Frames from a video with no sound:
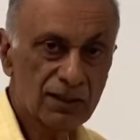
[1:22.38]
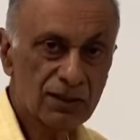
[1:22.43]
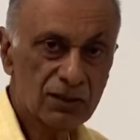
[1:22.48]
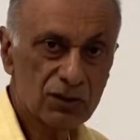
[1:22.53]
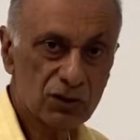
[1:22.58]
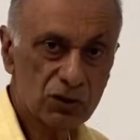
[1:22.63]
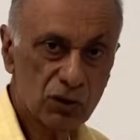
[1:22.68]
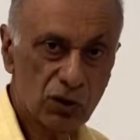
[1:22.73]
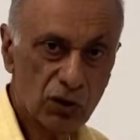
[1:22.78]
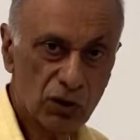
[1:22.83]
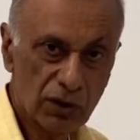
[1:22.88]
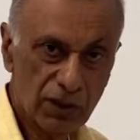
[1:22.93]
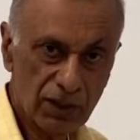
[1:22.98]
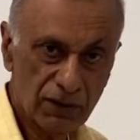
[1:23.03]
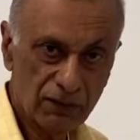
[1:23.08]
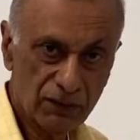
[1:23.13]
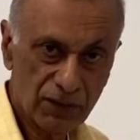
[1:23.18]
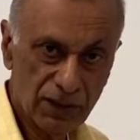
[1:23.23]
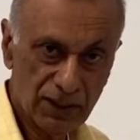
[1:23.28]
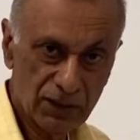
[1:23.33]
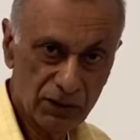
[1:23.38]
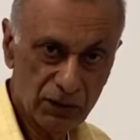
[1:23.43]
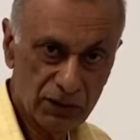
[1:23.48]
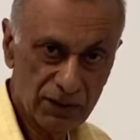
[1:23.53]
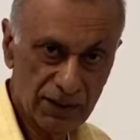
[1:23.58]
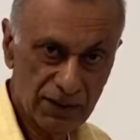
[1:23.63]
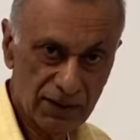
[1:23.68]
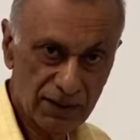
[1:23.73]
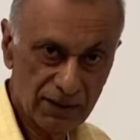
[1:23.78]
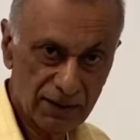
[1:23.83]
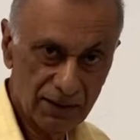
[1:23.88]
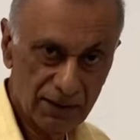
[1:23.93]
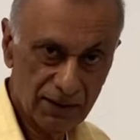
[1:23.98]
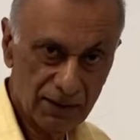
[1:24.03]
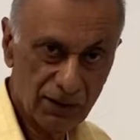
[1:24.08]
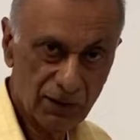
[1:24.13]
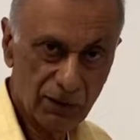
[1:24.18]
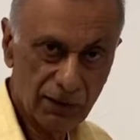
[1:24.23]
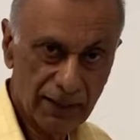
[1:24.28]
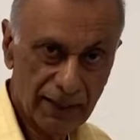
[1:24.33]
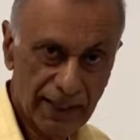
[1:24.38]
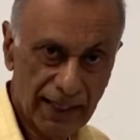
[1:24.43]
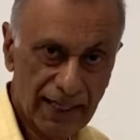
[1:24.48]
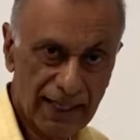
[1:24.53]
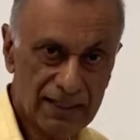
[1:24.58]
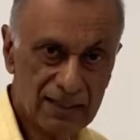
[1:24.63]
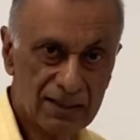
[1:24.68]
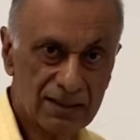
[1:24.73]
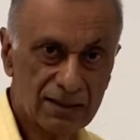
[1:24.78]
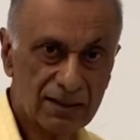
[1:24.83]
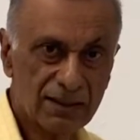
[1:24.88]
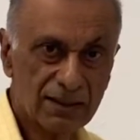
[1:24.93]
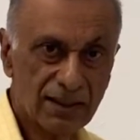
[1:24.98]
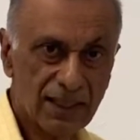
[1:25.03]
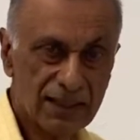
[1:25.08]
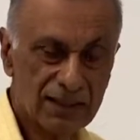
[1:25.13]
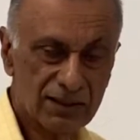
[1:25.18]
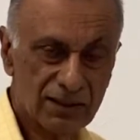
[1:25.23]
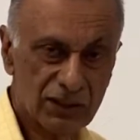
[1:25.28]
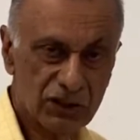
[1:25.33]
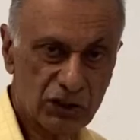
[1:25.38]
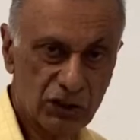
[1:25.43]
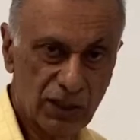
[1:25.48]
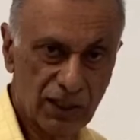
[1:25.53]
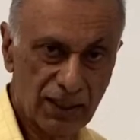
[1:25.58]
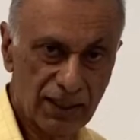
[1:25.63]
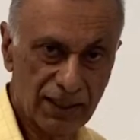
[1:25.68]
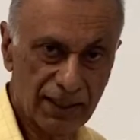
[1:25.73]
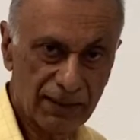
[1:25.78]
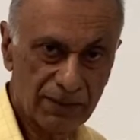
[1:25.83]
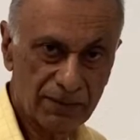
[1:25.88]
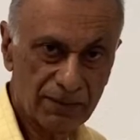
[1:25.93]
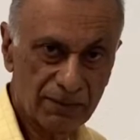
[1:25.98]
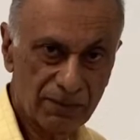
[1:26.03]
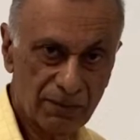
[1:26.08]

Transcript: So if they're using you know, gas as the shielding